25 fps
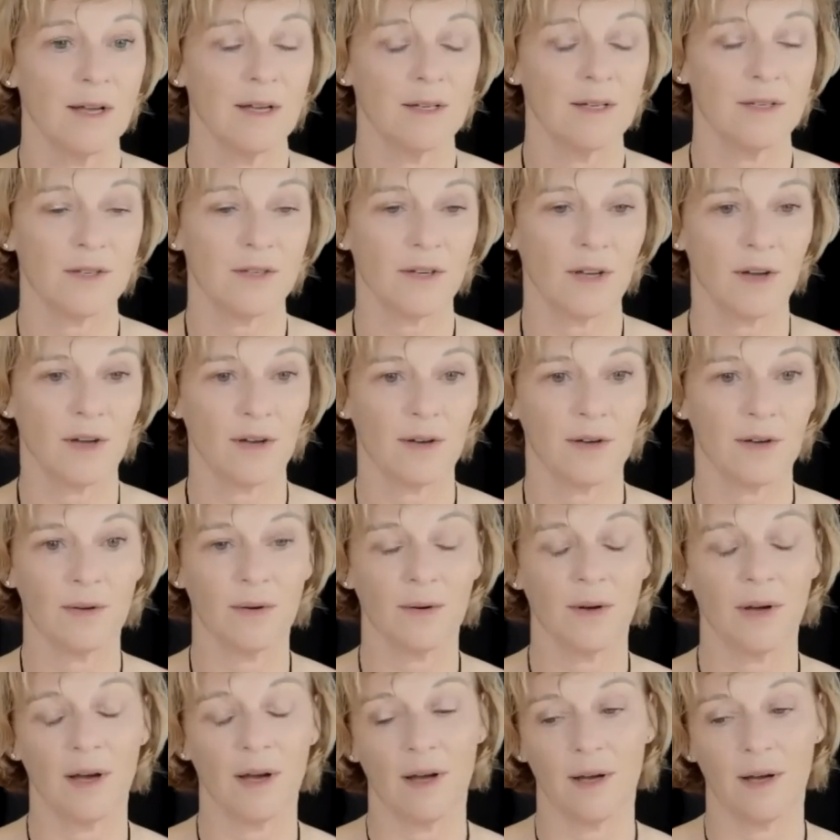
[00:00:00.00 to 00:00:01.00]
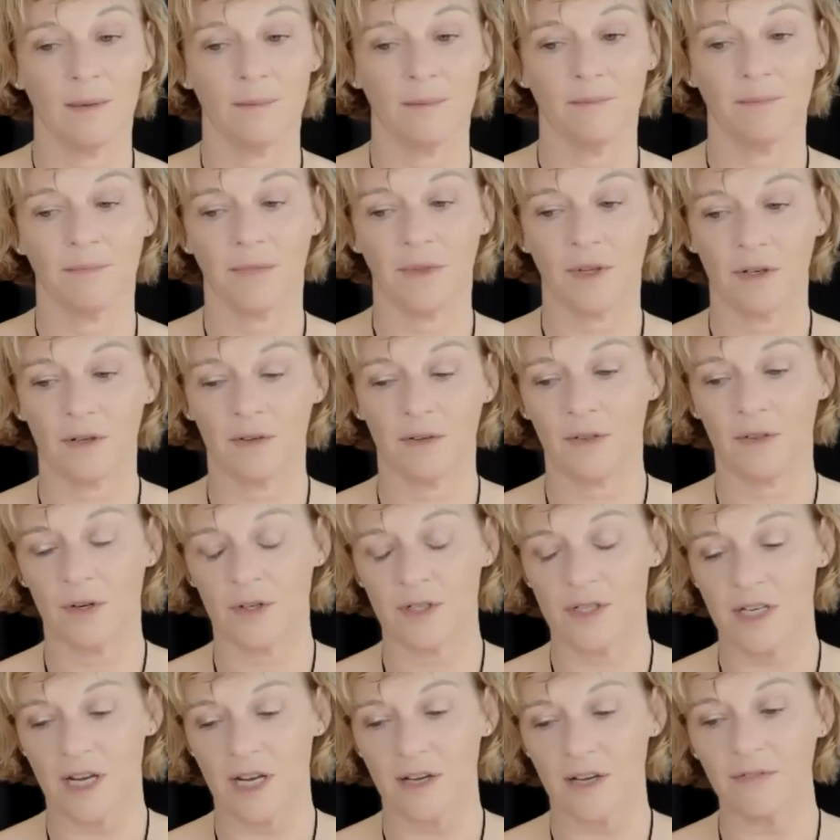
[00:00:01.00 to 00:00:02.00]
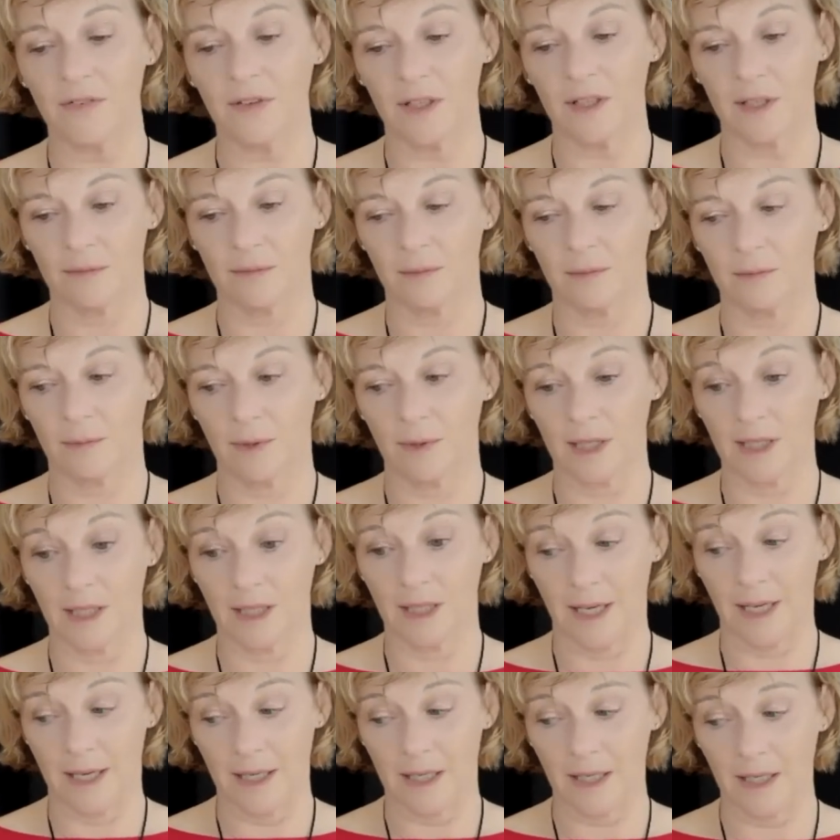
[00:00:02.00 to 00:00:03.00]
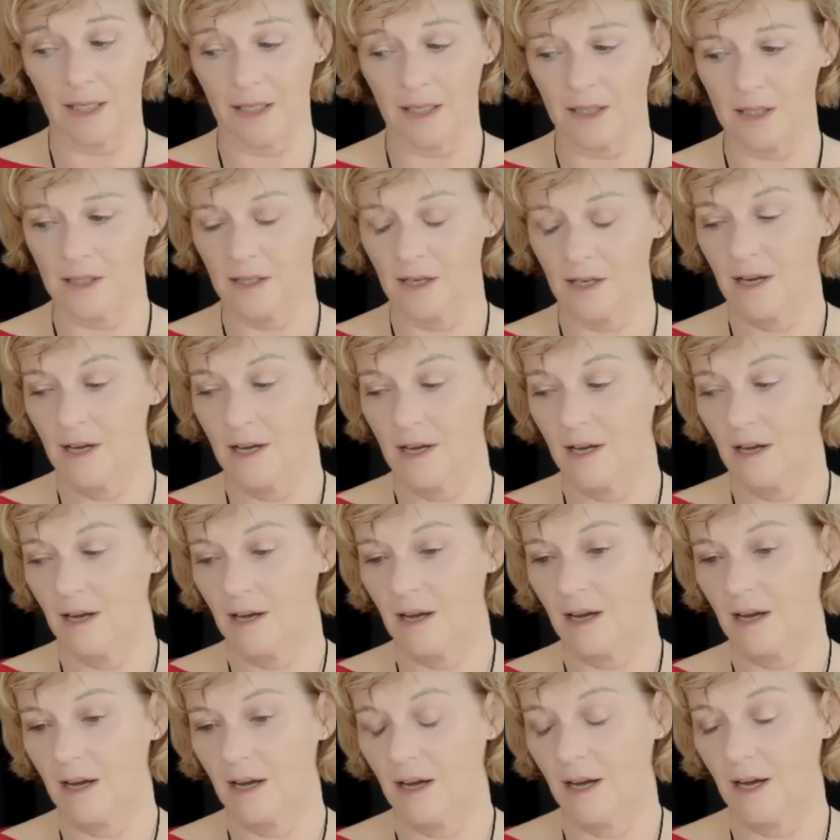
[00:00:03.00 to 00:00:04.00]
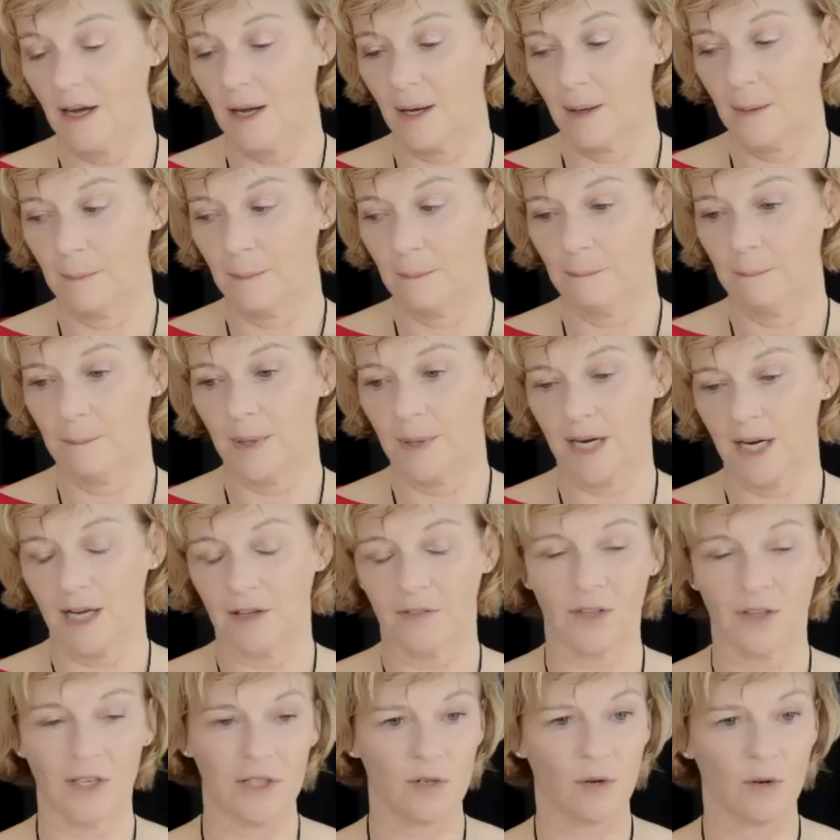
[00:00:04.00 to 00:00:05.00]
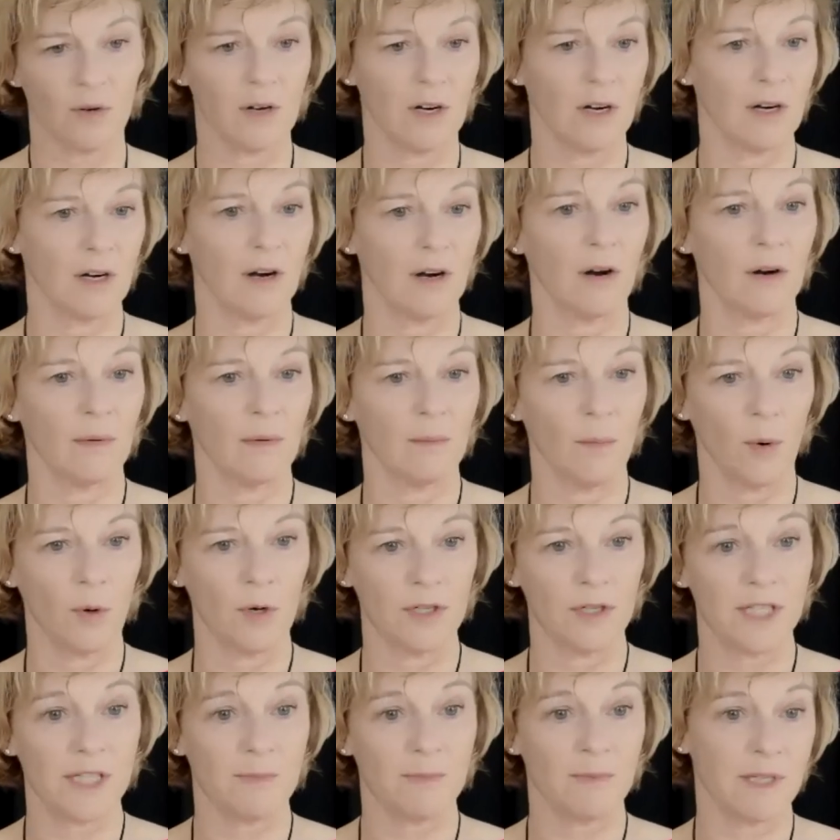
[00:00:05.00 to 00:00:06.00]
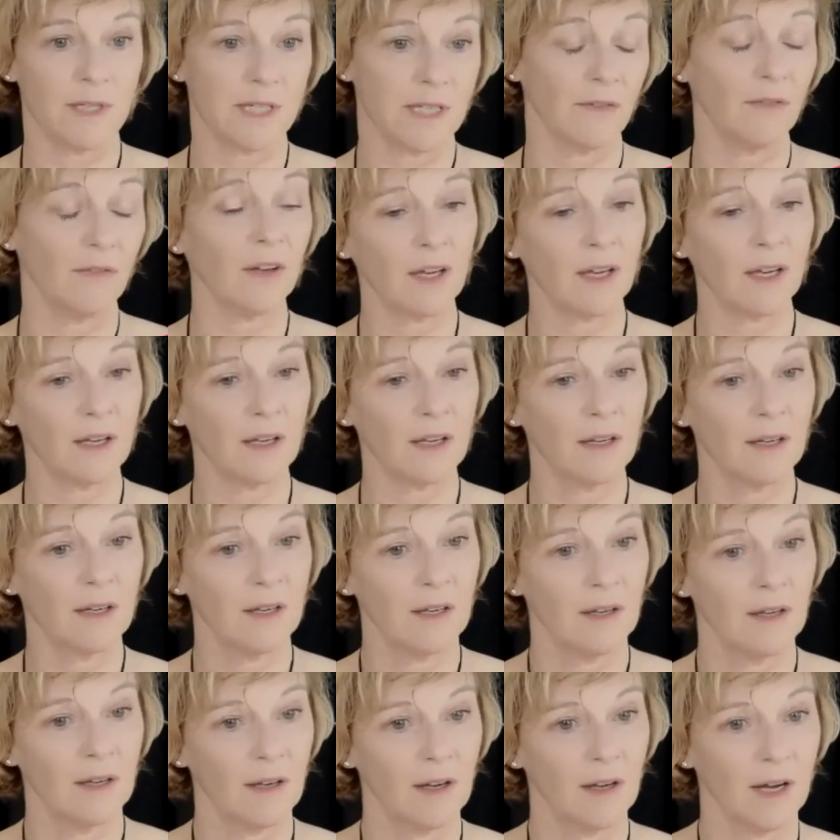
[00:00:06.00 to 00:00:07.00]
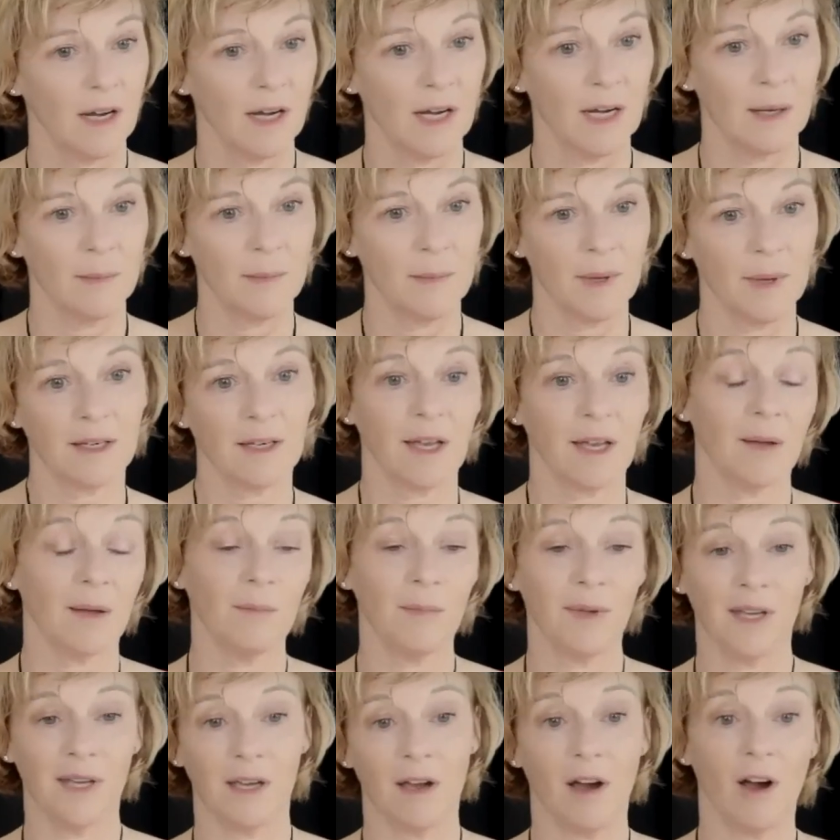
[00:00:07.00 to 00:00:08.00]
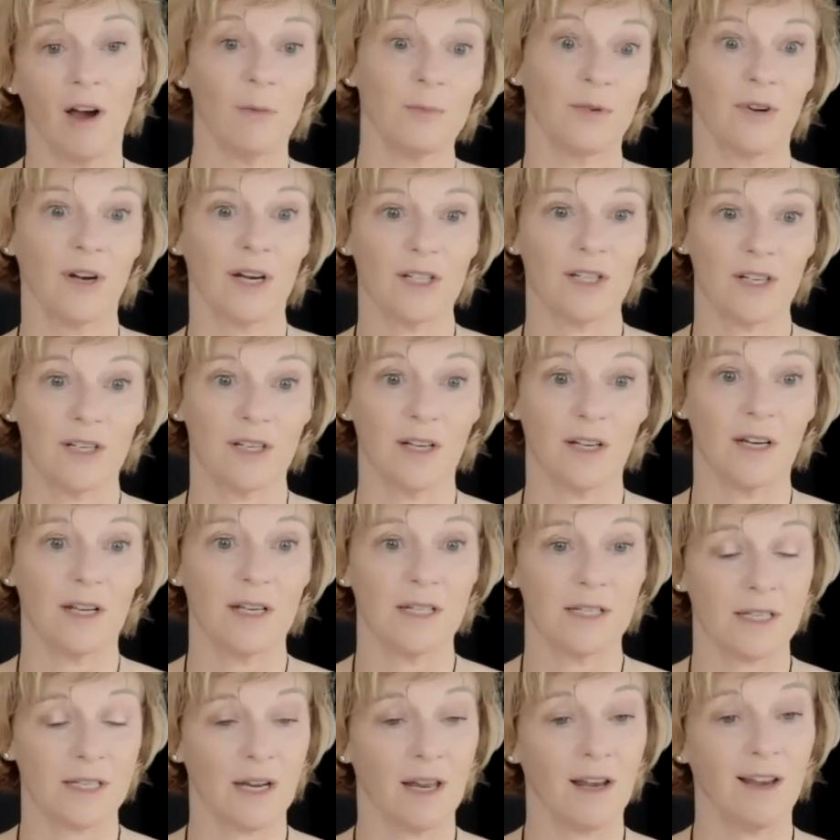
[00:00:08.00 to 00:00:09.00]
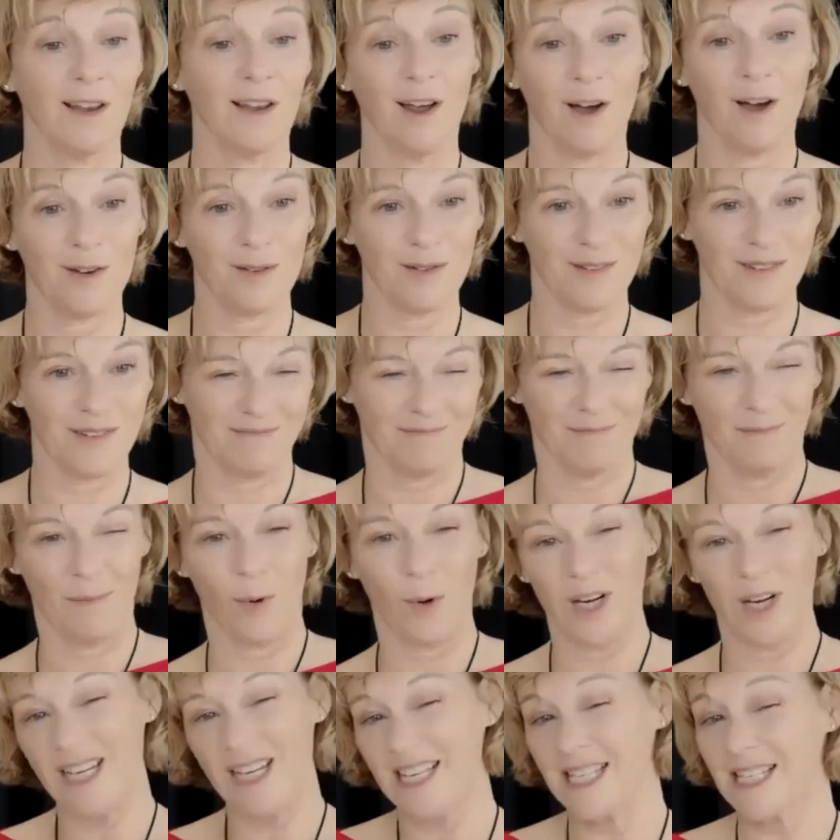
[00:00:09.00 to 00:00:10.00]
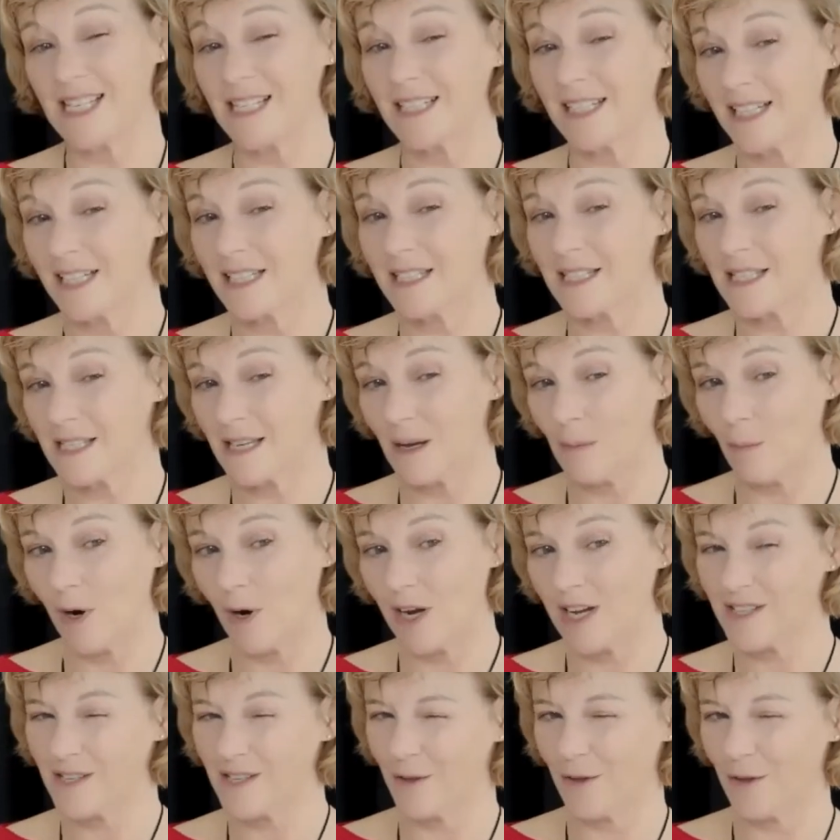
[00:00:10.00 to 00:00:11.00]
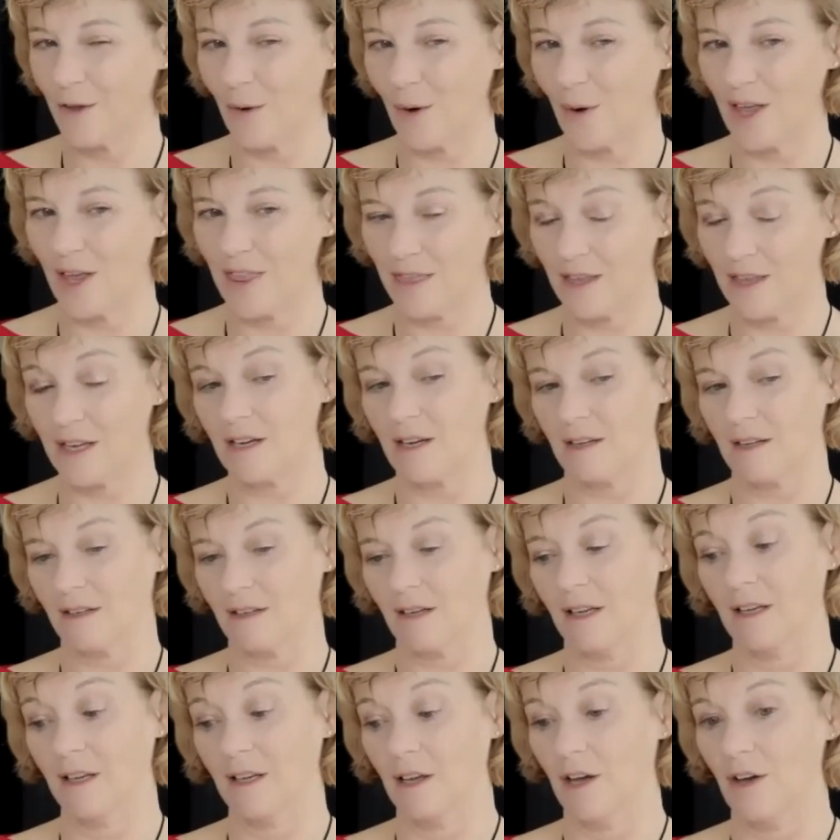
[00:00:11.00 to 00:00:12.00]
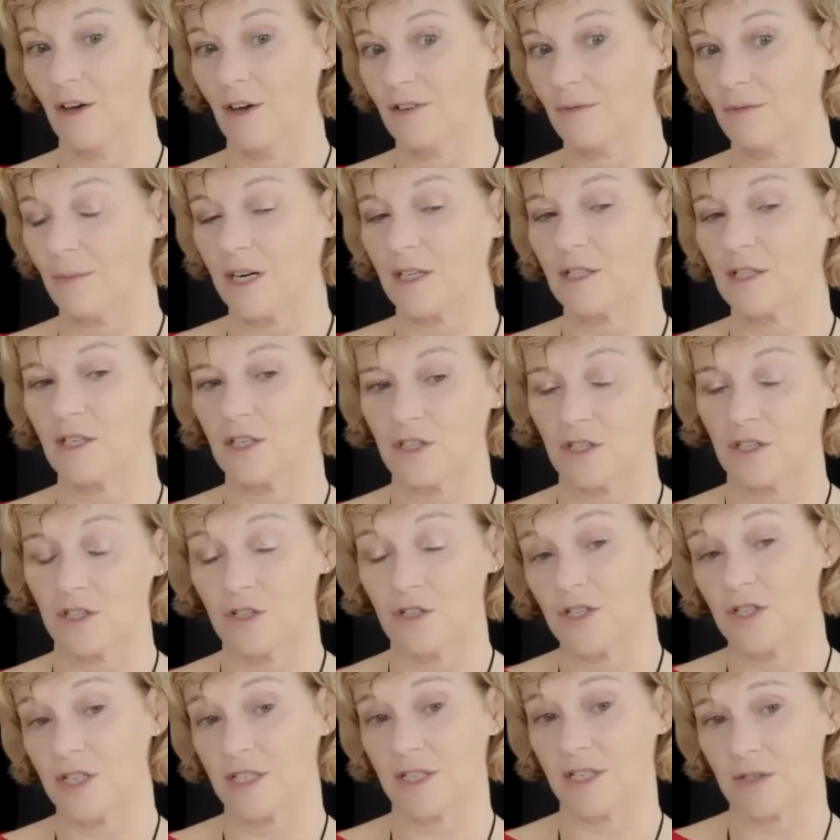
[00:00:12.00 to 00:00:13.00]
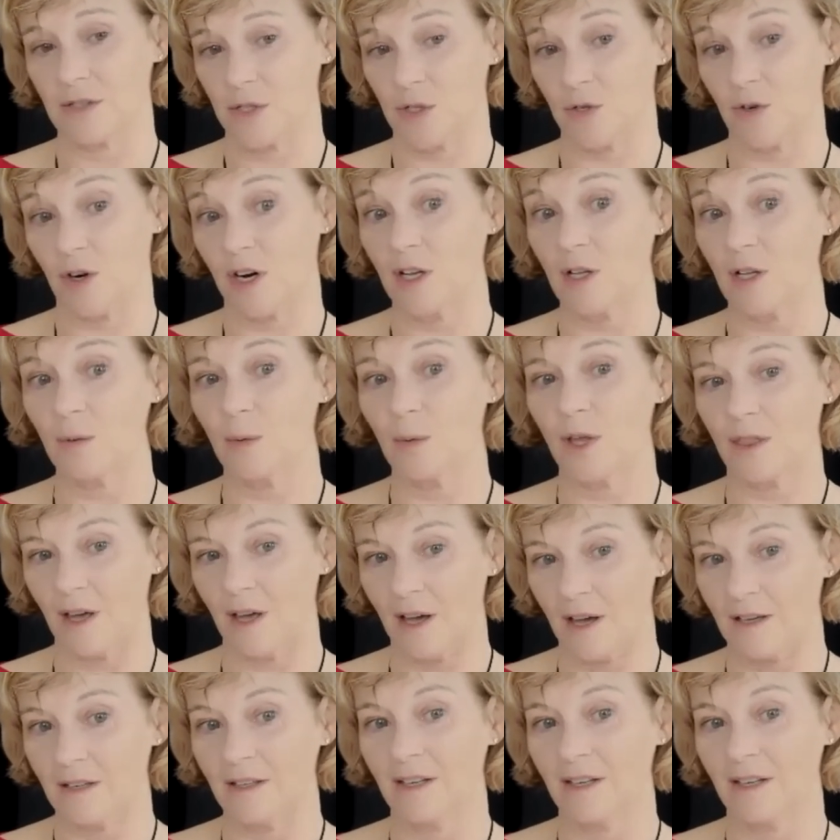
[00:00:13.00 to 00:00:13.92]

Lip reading: So they're definitely related, but I think DORA are more specific and can be operationalized a lot more easily in some ways, although I think a lot of practitioners still struggle with that